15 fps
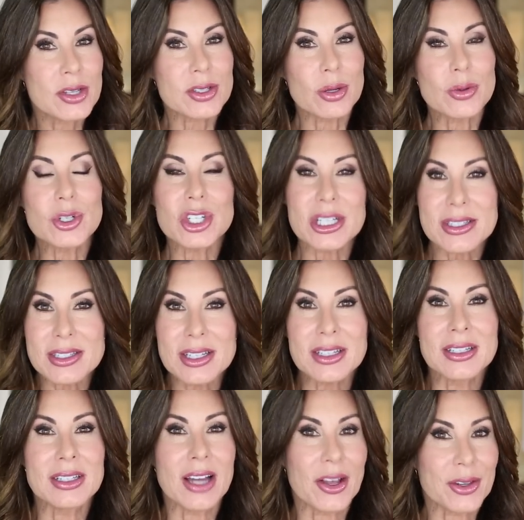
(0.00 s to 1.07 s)
So just
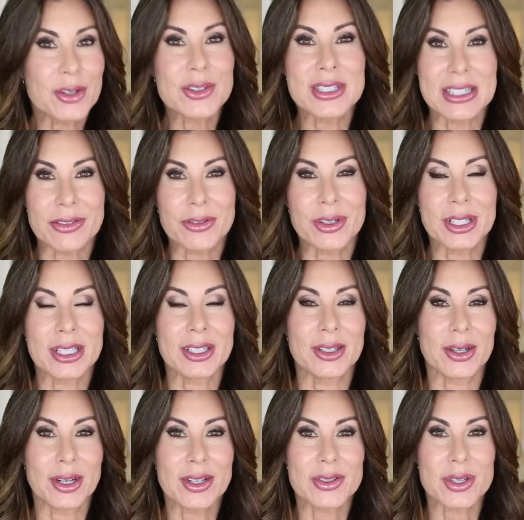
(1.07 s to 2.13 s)
another different
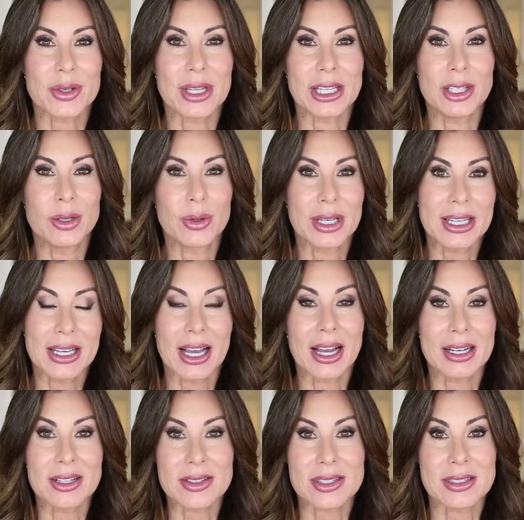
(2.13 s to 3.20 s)
look so that you can
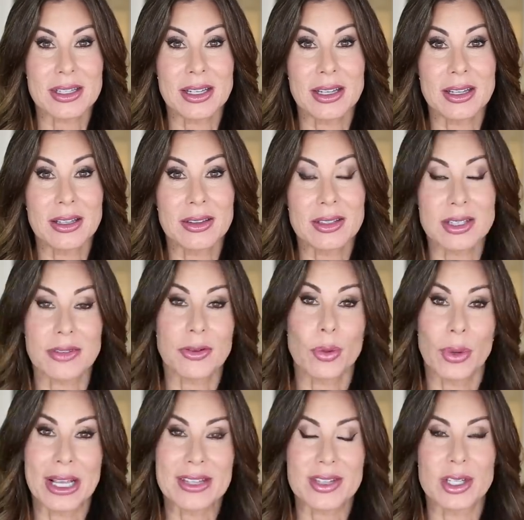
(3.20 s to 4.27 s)
kind of see the
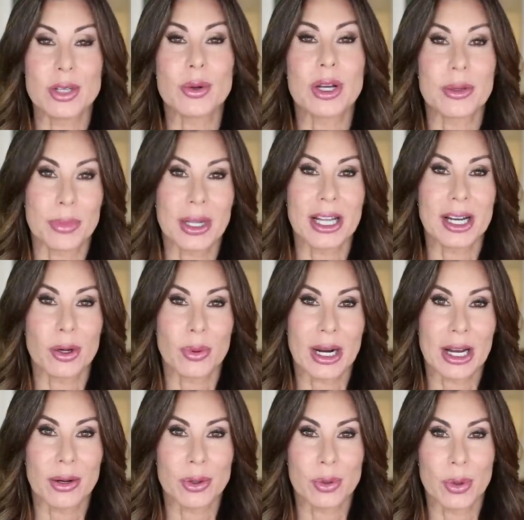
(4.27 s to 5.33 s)
different ways that you can play
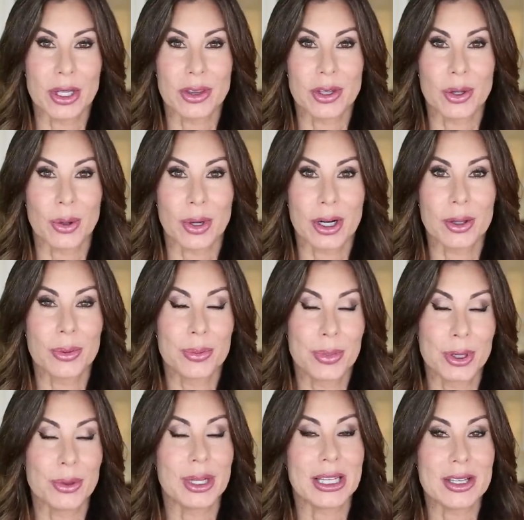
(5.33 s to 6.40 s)
around with your
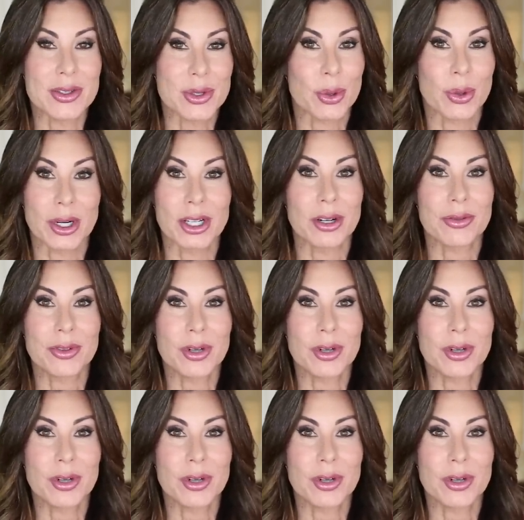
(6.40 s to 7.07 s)
booties or your